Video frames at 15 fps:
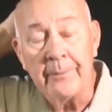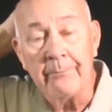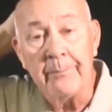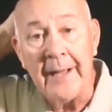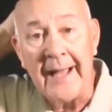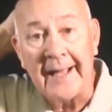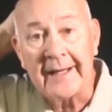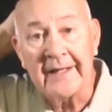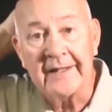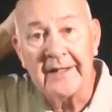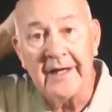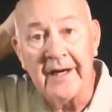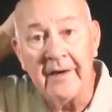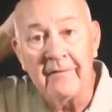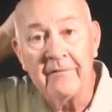back
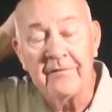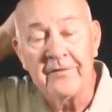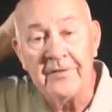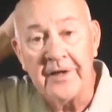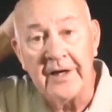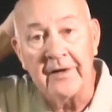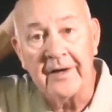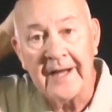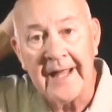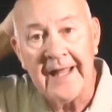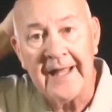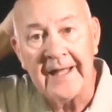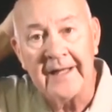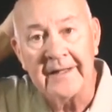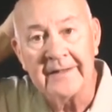of their
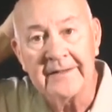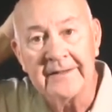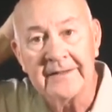head.